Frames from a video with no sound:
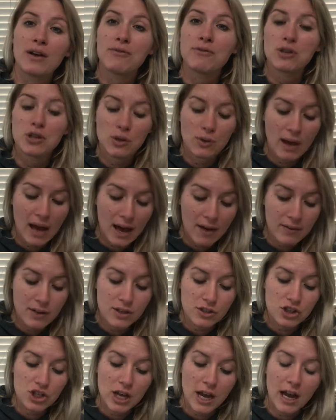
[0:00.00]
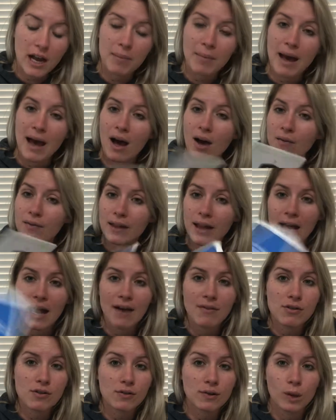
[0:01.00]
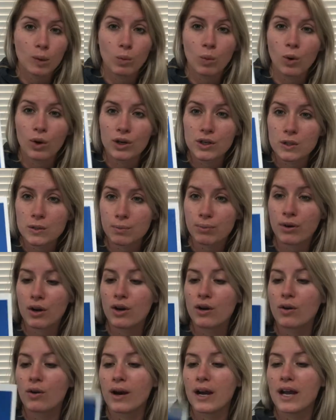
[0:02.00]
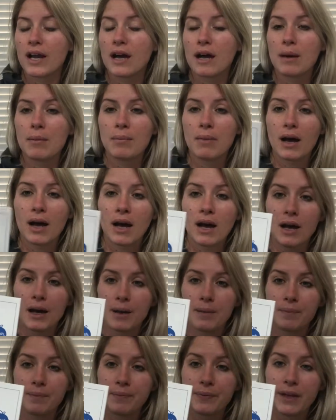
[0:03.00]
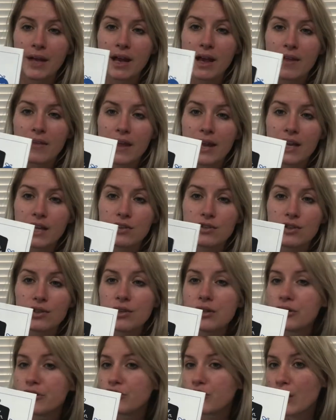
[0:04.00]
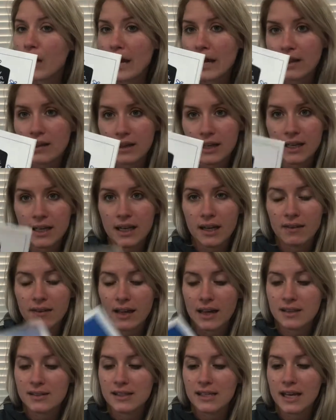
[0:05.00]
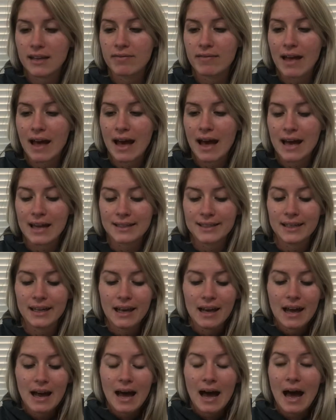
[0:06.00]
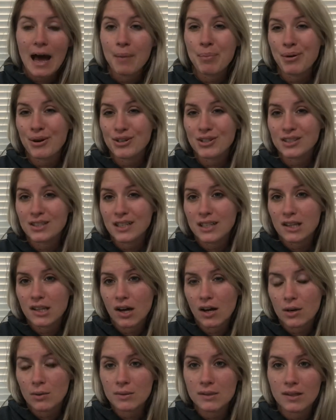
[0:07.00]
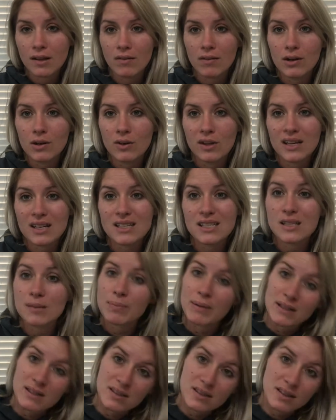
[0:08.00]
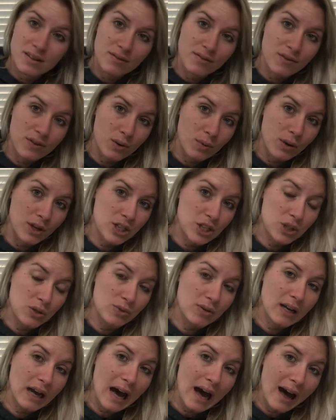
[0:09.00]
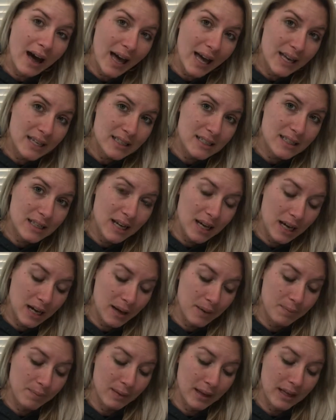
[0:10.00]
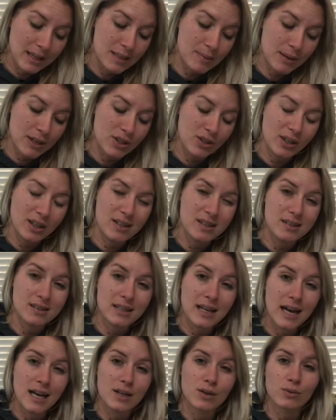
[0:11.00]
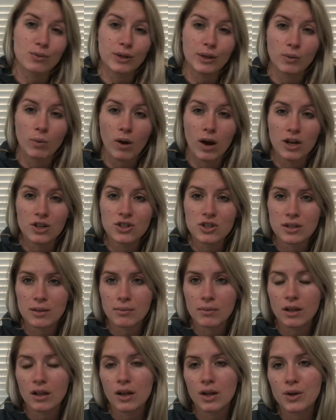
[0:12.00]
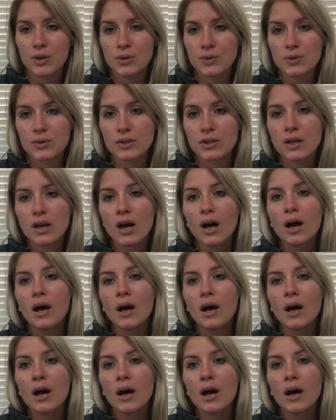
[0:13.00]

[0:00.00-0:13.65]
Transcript: if you haven't, check them out. They have a rewards program. Um, they can do your dry cleaning, things like that. I personally thought it was a little expensive for what you got, um, especially since I had to rewash some clothes.